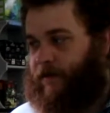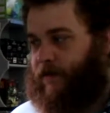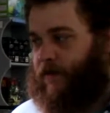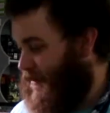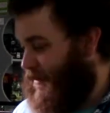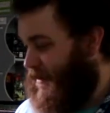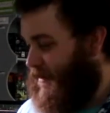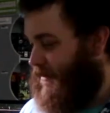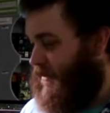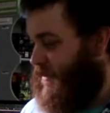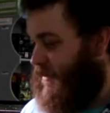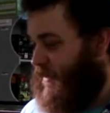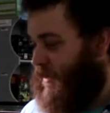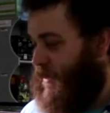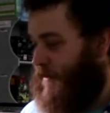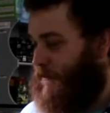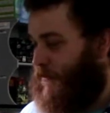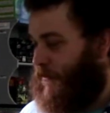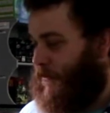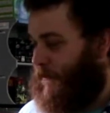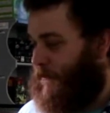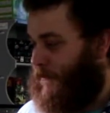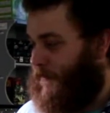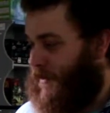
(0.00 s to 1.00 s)
Really
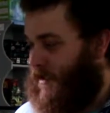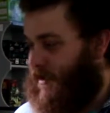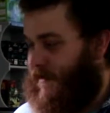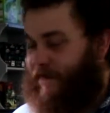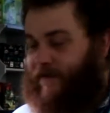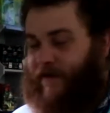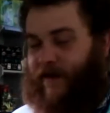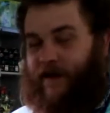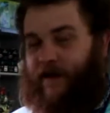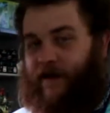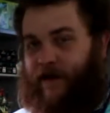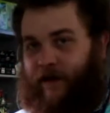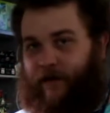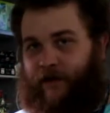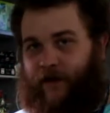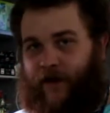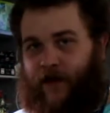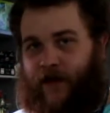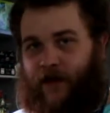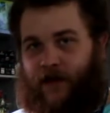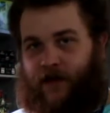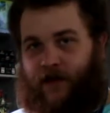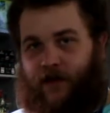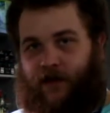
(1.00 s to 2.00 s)
simple. You feed the
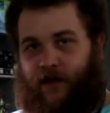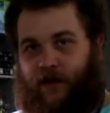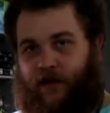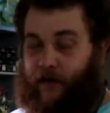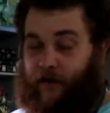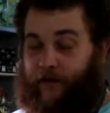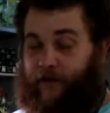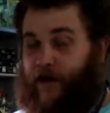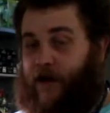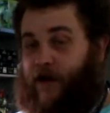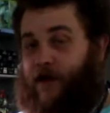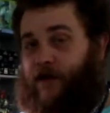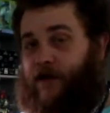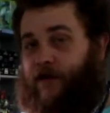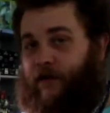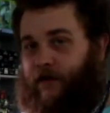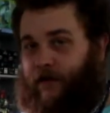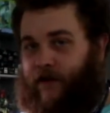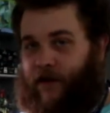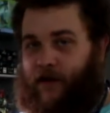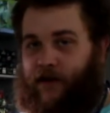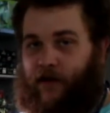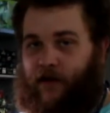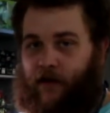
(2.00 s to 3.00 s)
fish
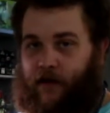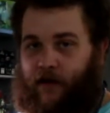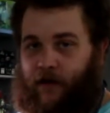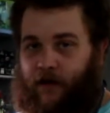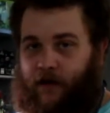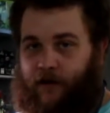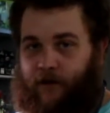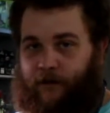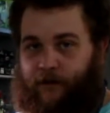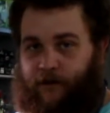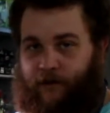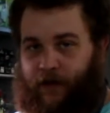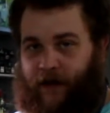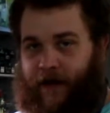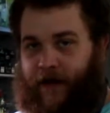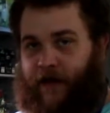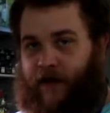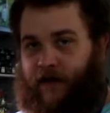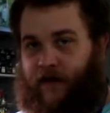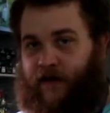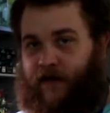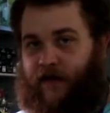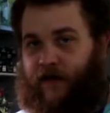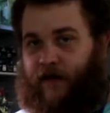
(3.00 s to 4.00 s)
feed the
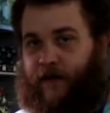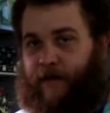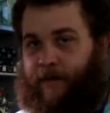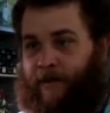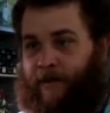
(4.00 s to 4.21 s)
plants.